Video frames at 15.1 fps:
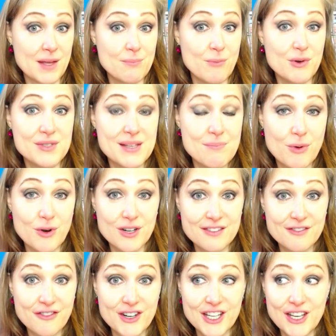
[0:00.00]
most
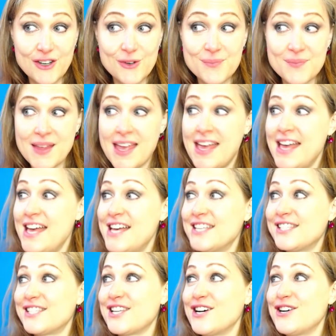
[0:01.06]
important for you.
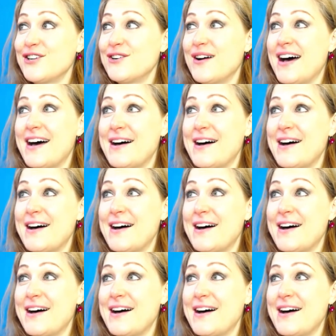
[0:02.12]
So